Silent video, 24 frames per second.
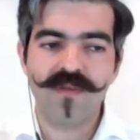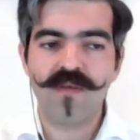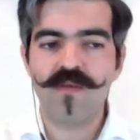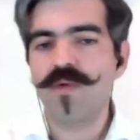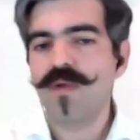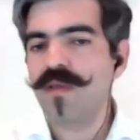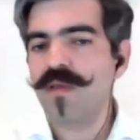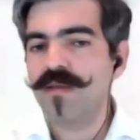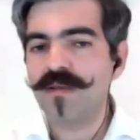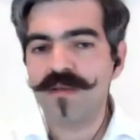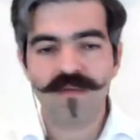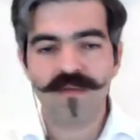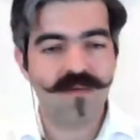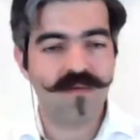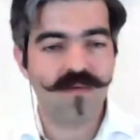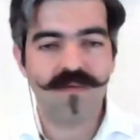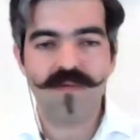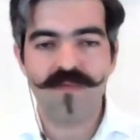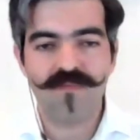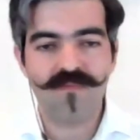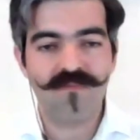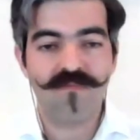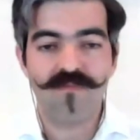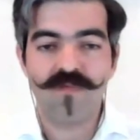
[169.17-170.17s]

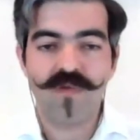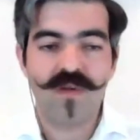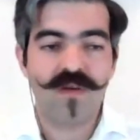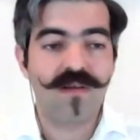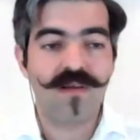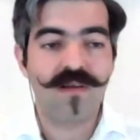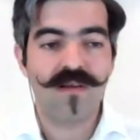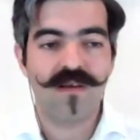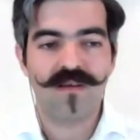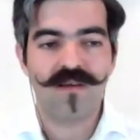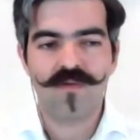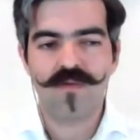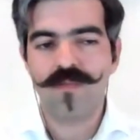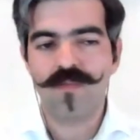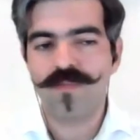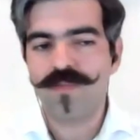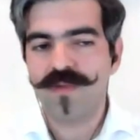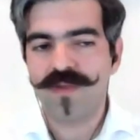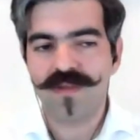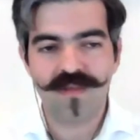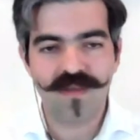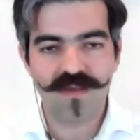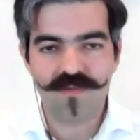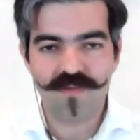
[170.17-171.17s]
we realize,
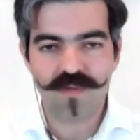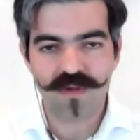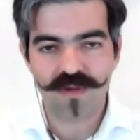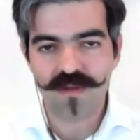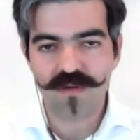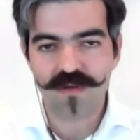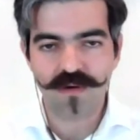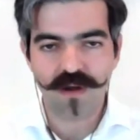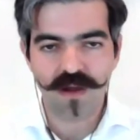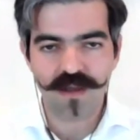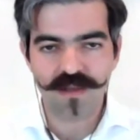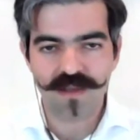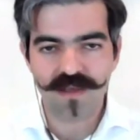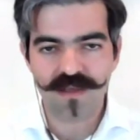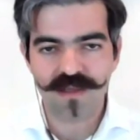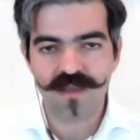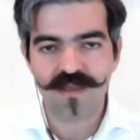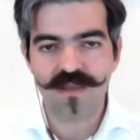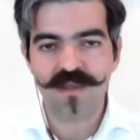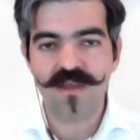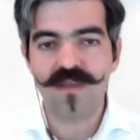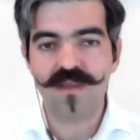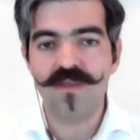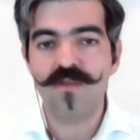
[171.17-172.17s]
oops, this wasn't the right
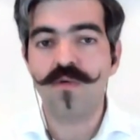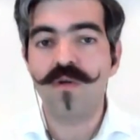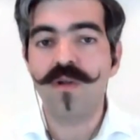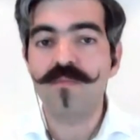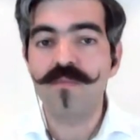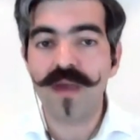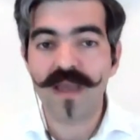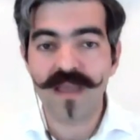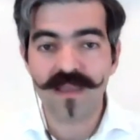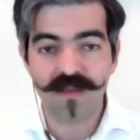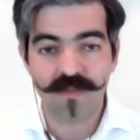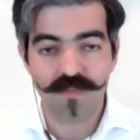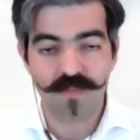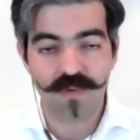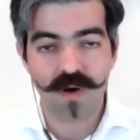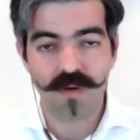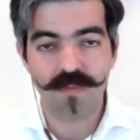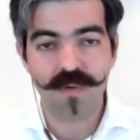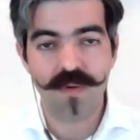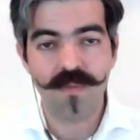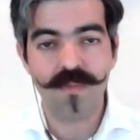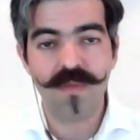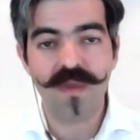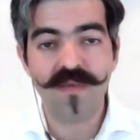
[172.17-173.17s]
decision, or it made the
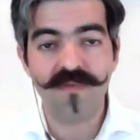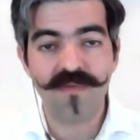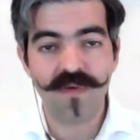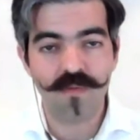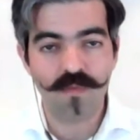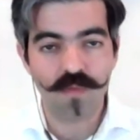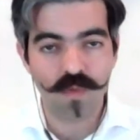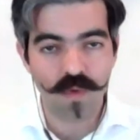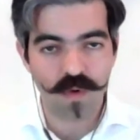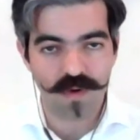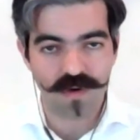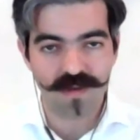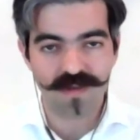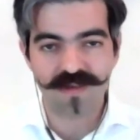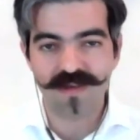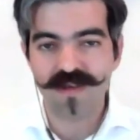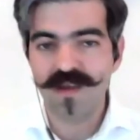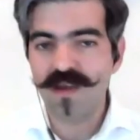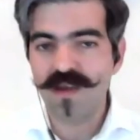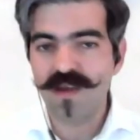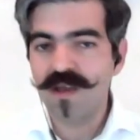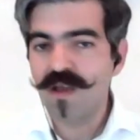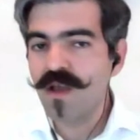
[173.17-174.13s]
problem even worse.